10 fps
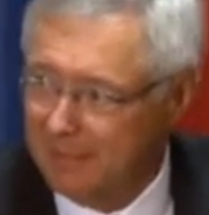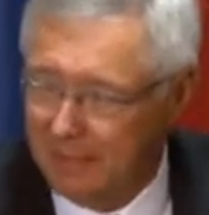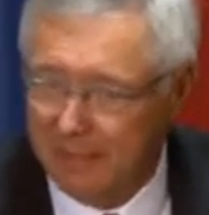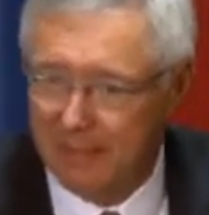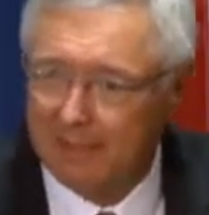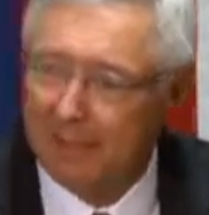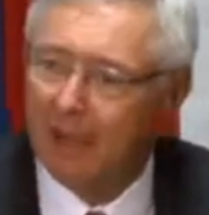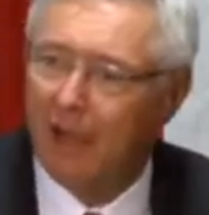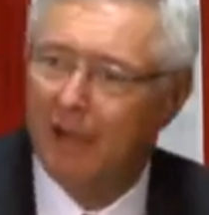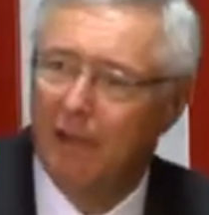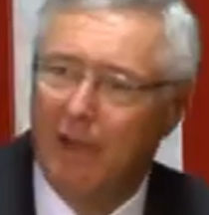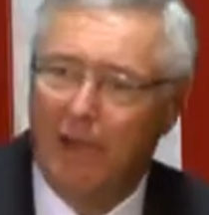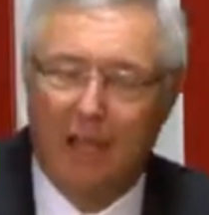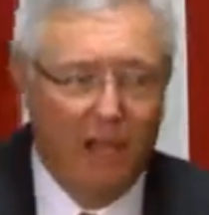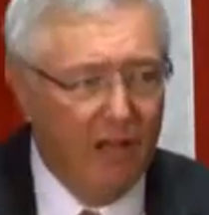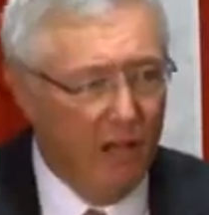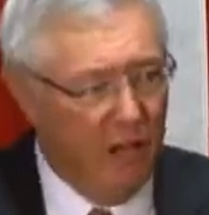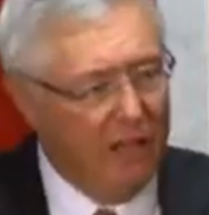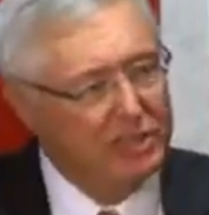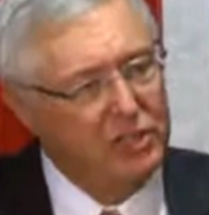And
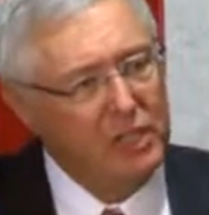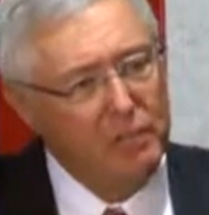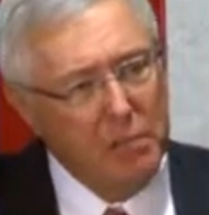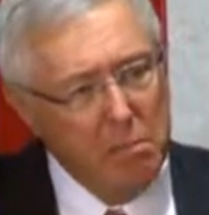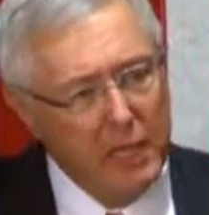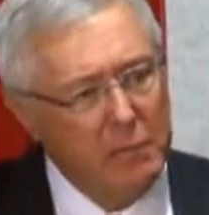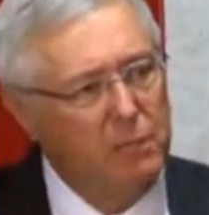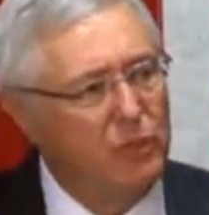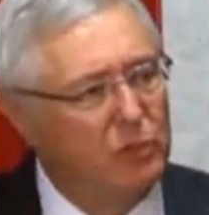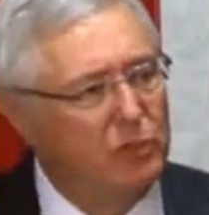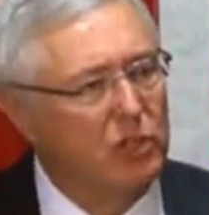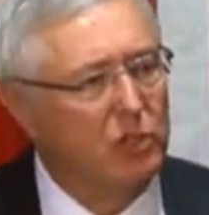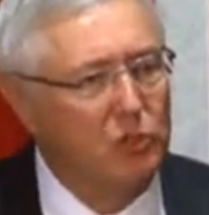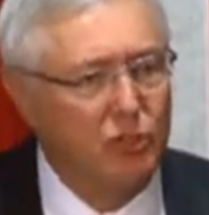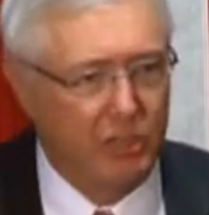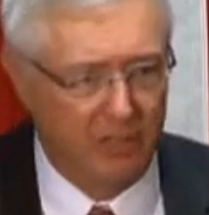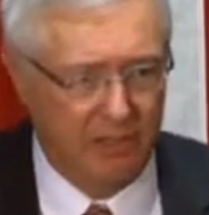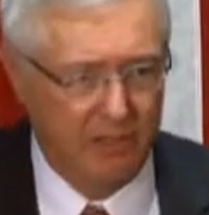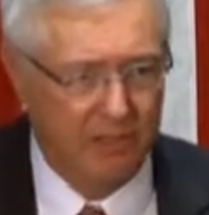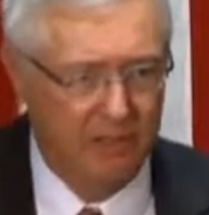it seemed that many people's solution
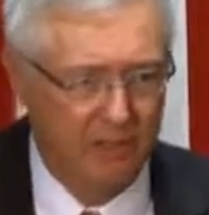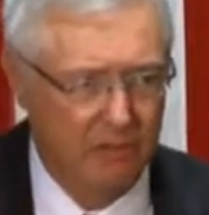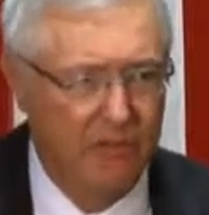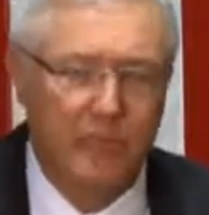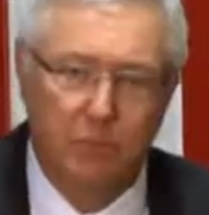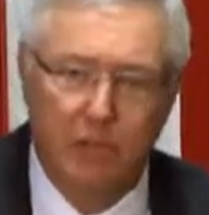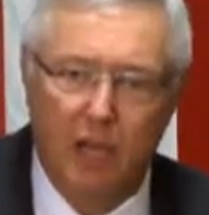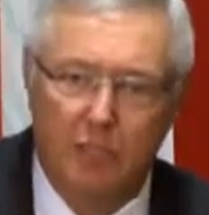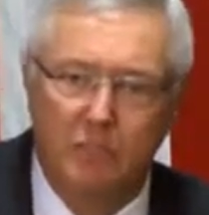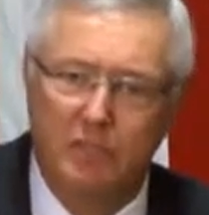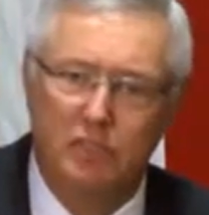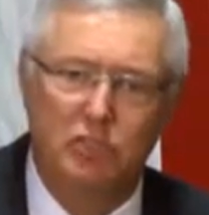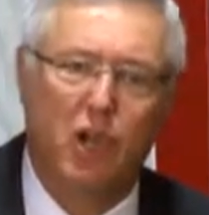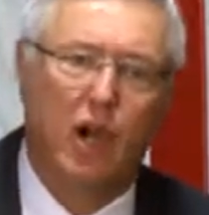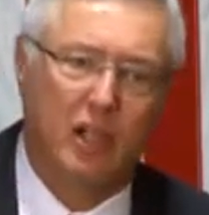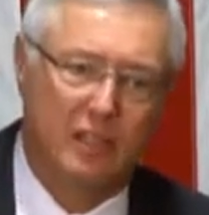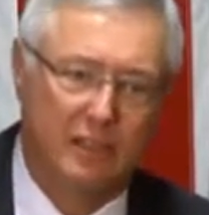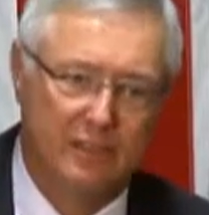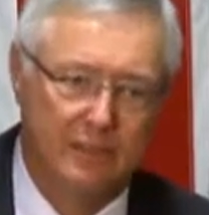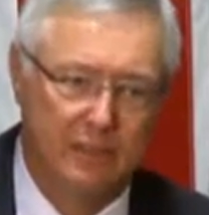to these problems is talk.
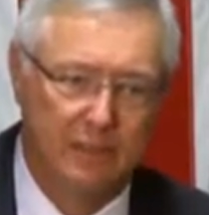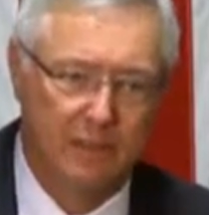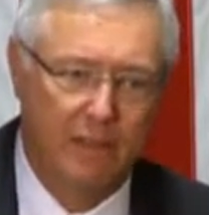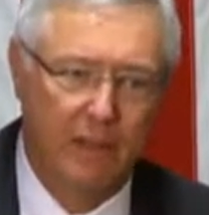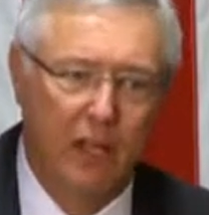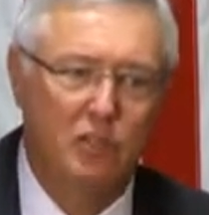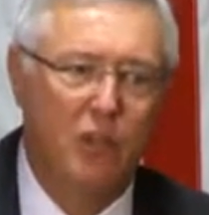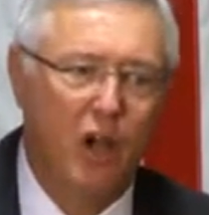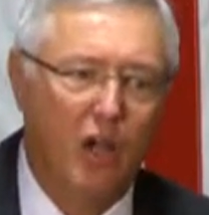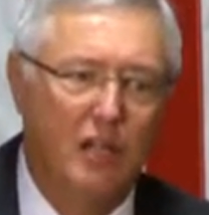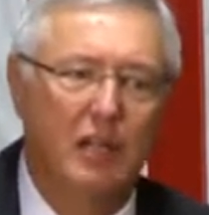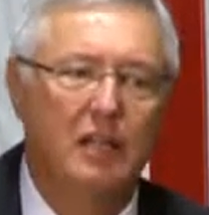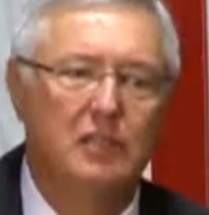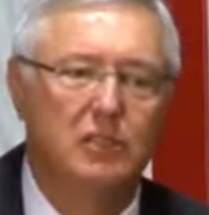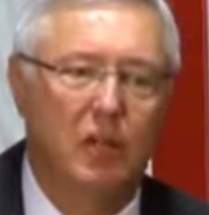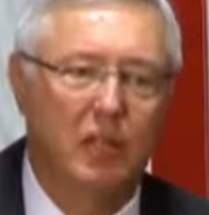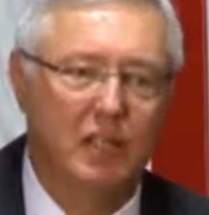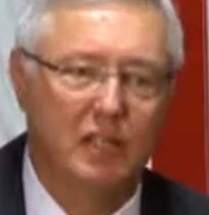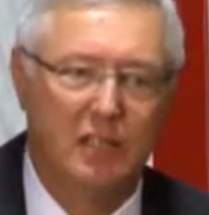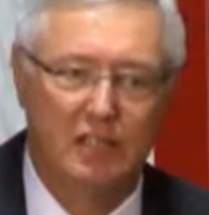Talk,
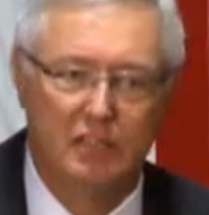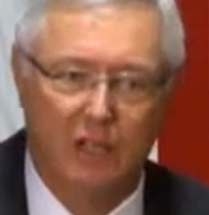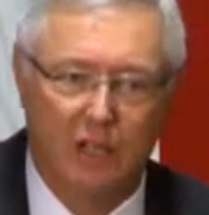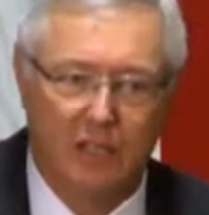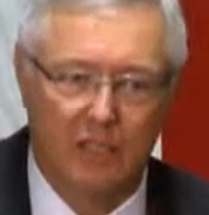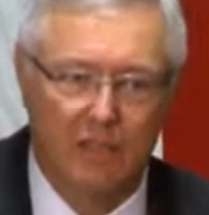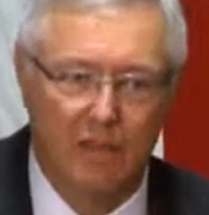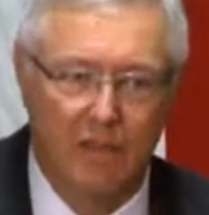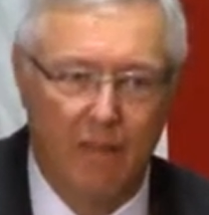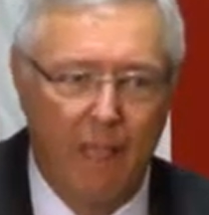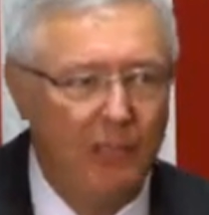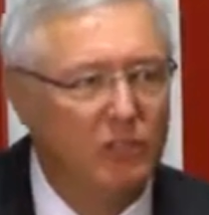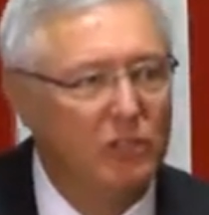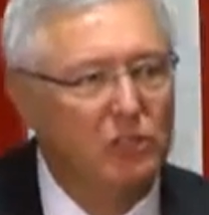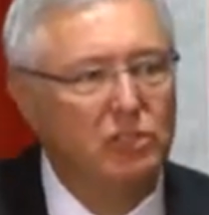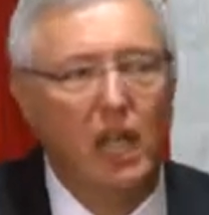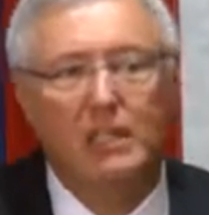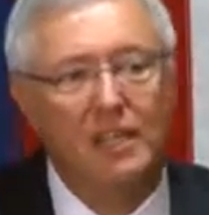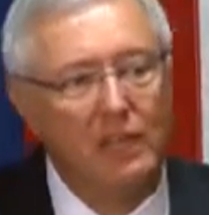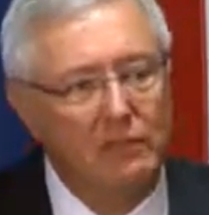talk, talk. There's
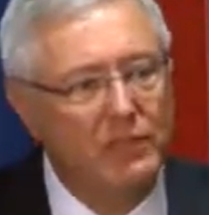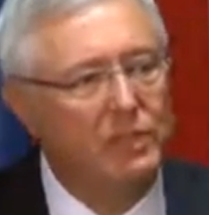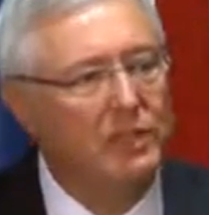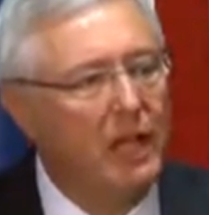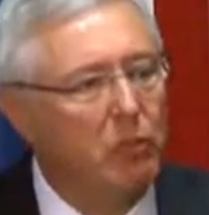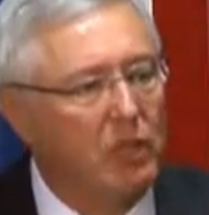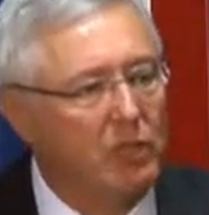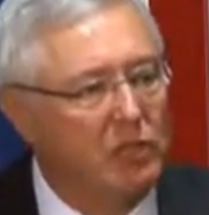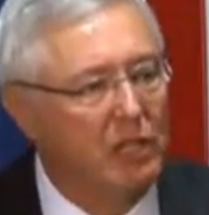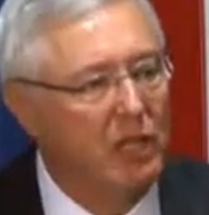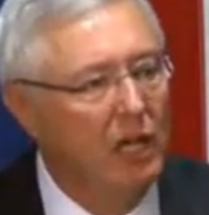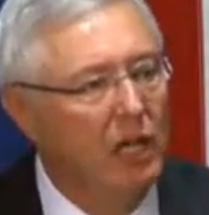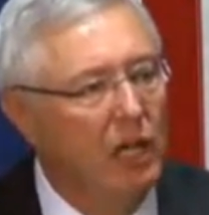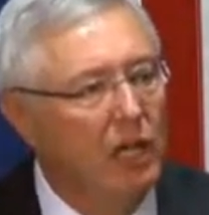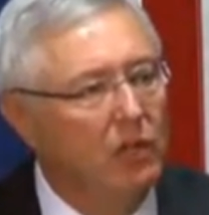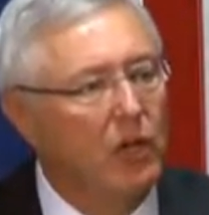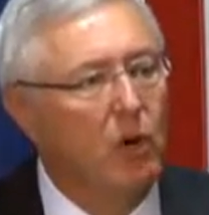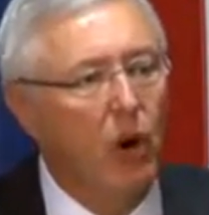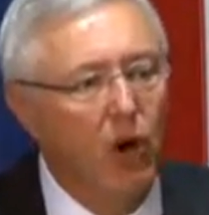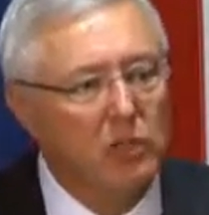television networks that
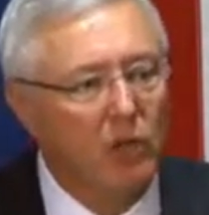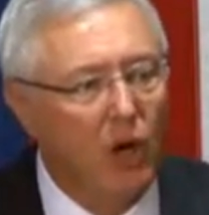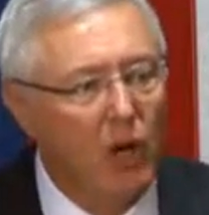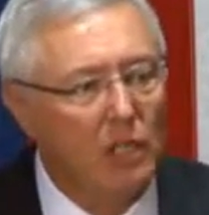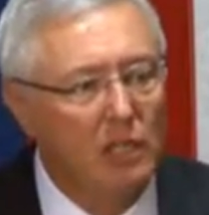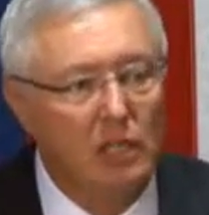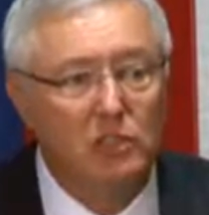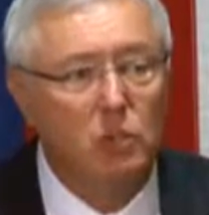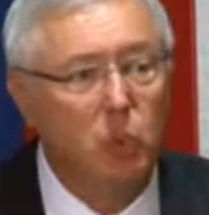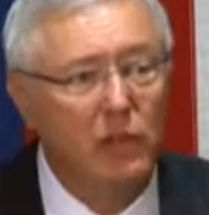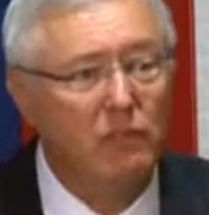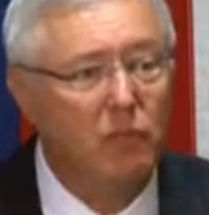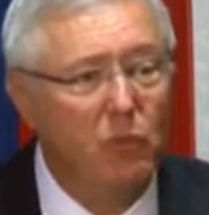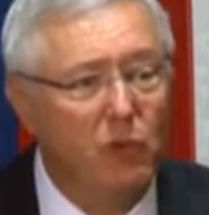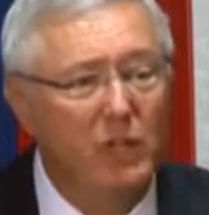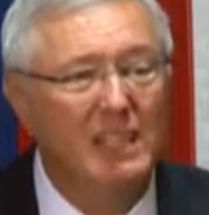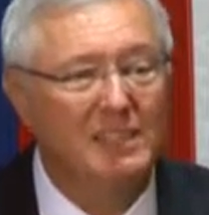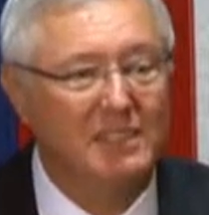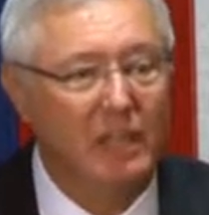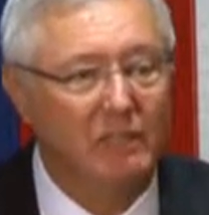are all talk
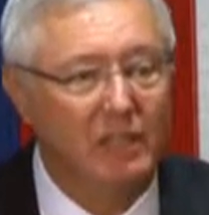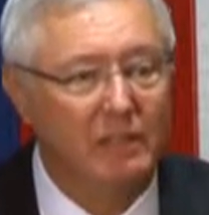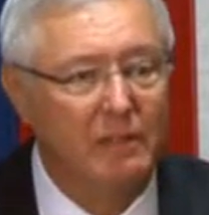24/7.